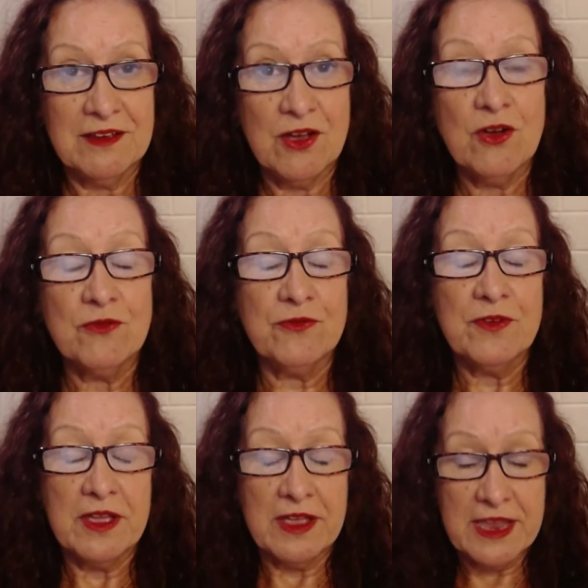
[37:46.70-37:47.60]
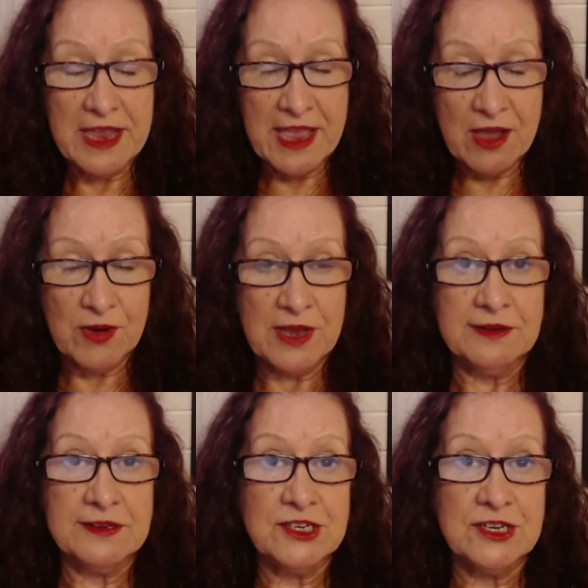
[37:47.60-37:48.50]
of our
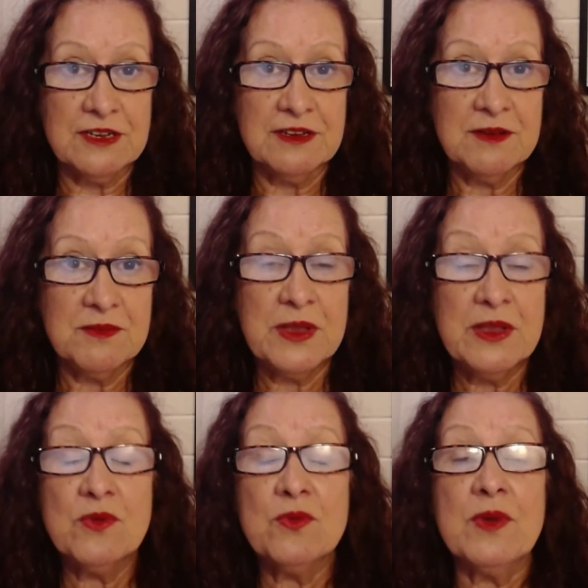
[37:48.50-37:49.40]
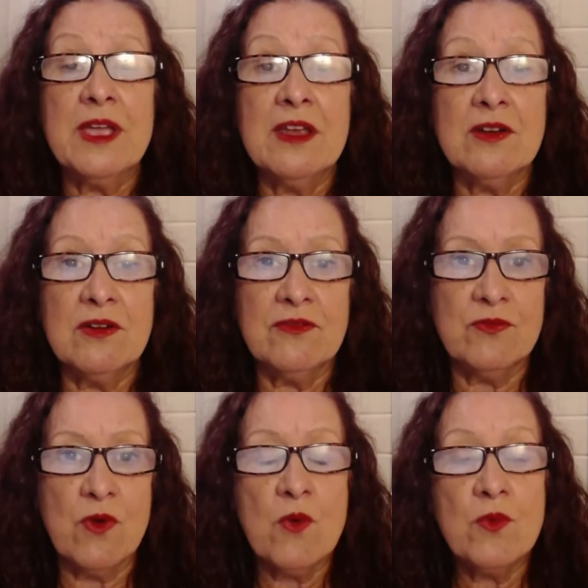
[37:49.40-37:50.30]
energy, be aware of
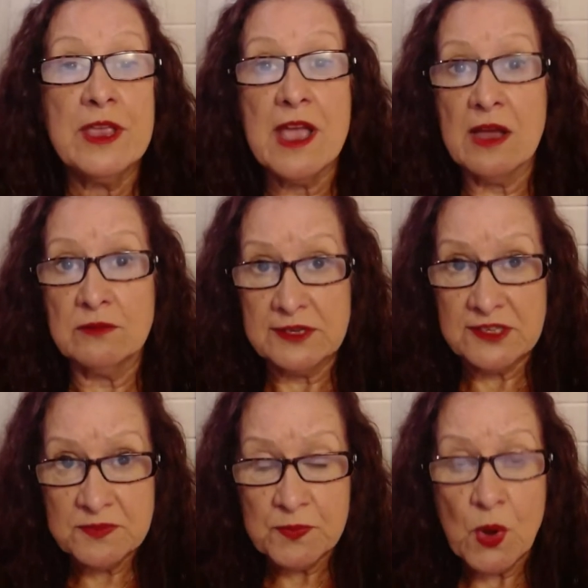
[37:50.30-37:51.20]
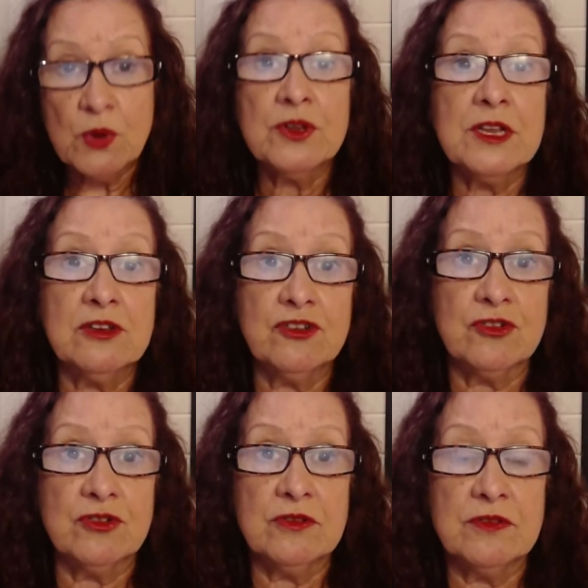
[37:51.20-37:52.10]
what we are responding
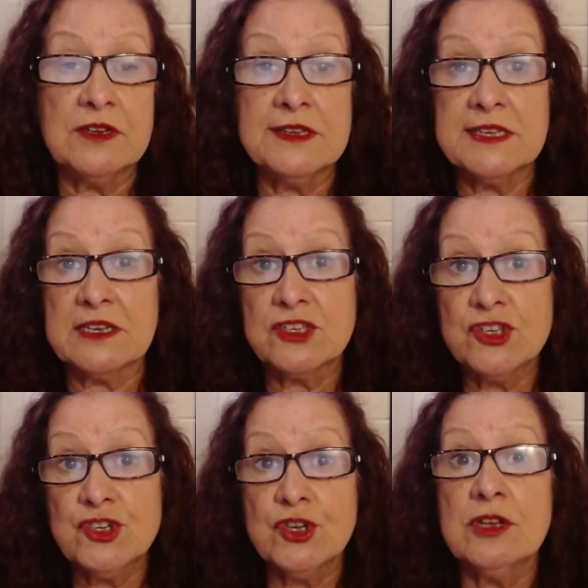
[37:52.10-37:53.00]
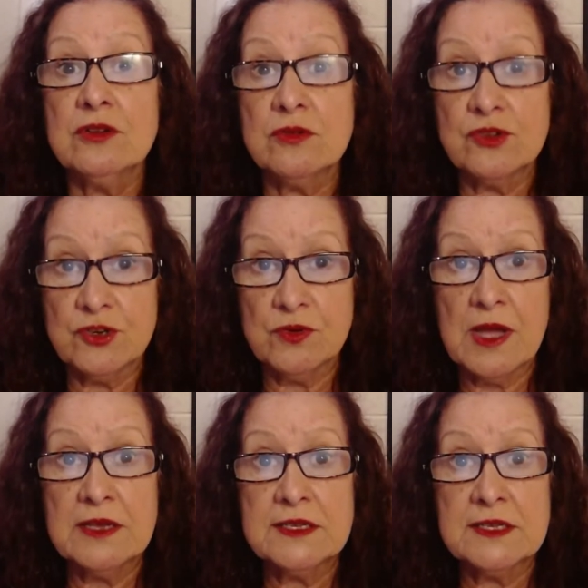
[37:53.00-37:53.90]
to that is external to
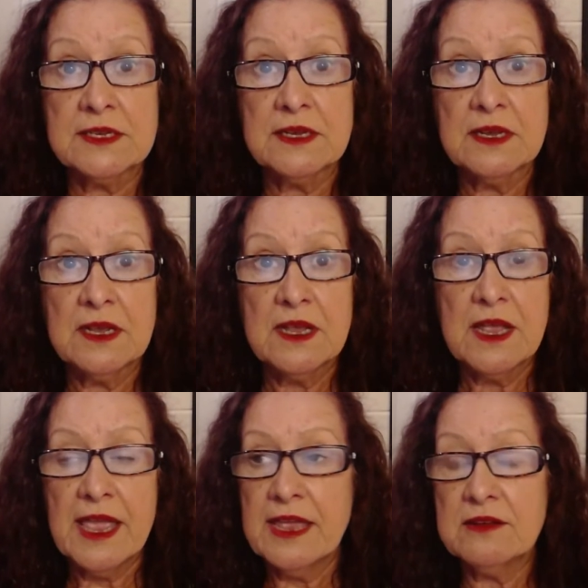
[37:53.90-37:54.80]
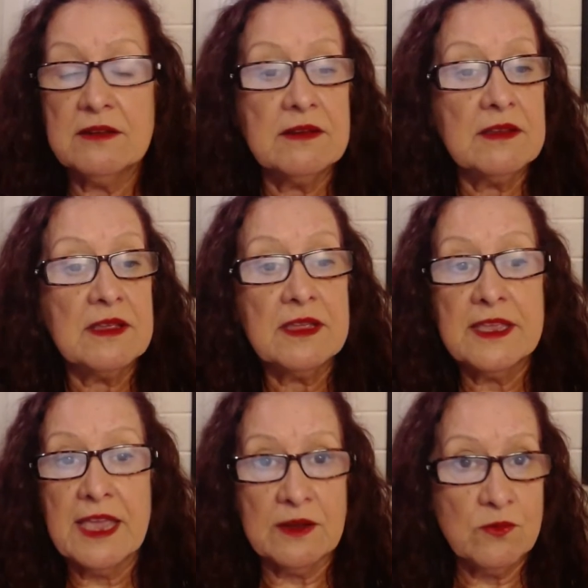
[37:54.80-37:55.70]
us, and
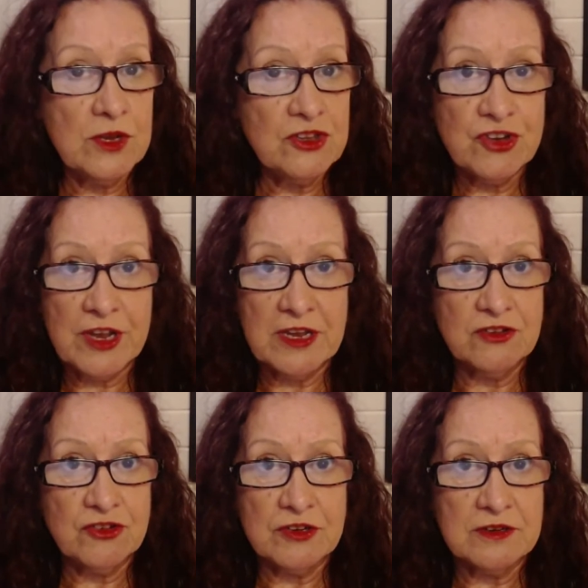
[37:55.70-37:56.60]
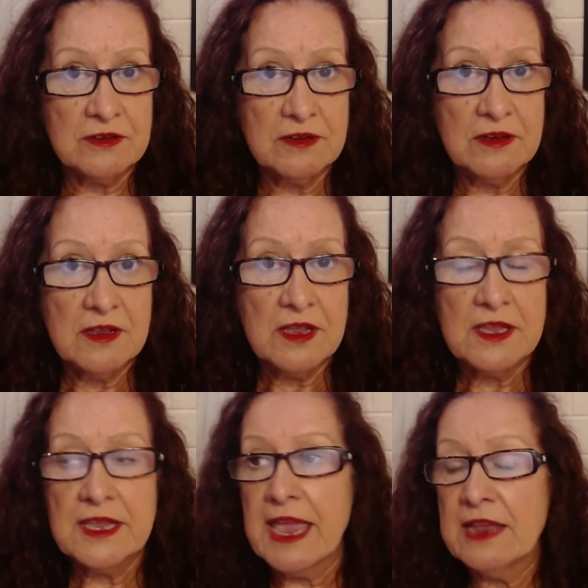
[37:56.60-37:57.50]
can we change it?
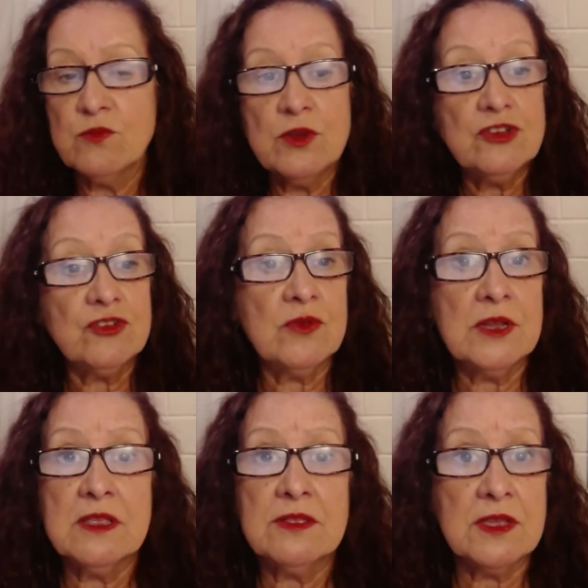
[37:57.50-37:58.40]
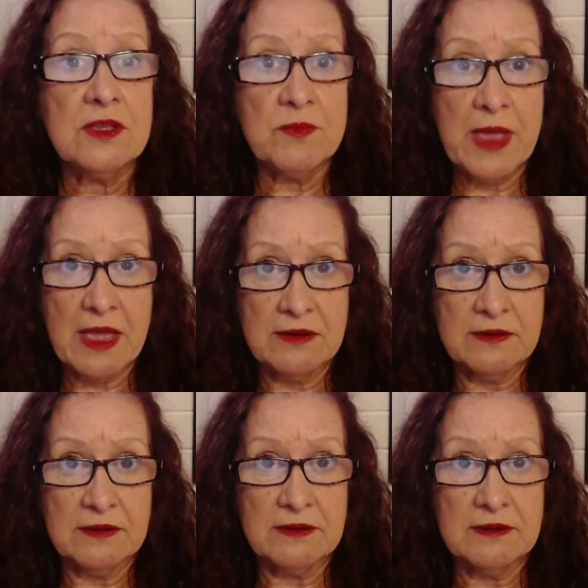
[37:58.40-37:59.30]
Can we do anything about
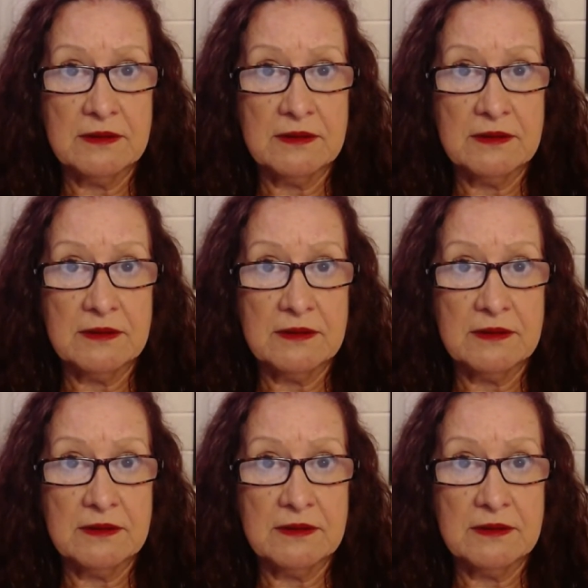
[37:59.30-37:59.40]
it?